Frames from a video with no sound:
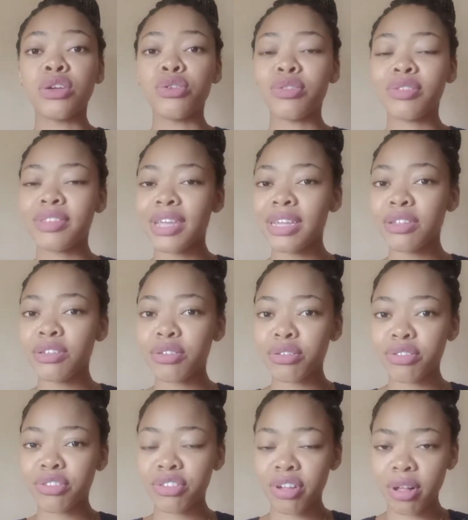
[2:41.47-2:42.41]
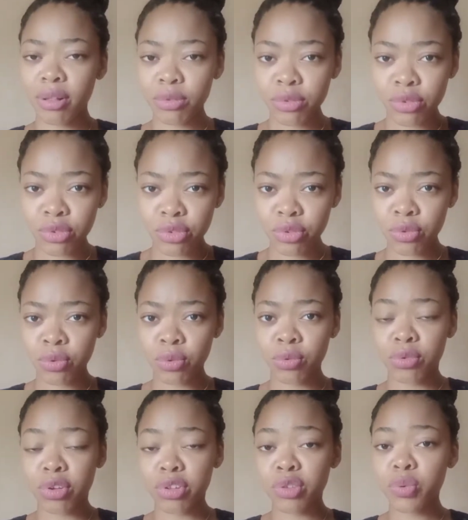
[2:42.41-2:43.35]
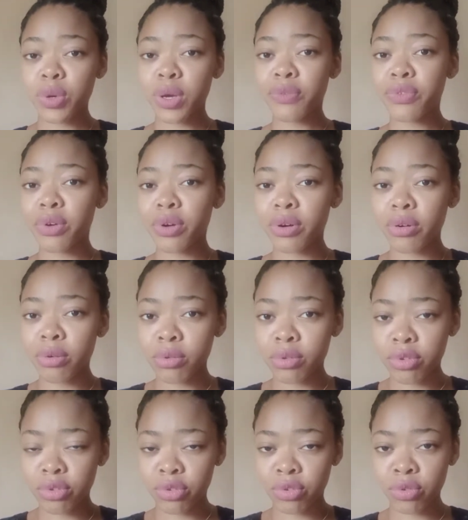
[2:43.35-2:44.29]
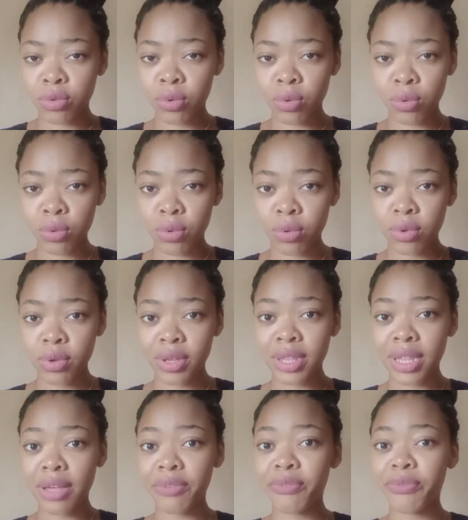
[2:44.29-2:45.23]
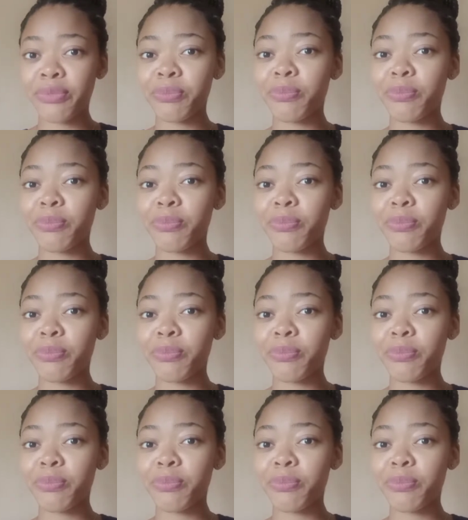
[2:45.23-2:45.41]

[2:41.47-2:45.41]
you send your child to school, your 12-year-old to school, in a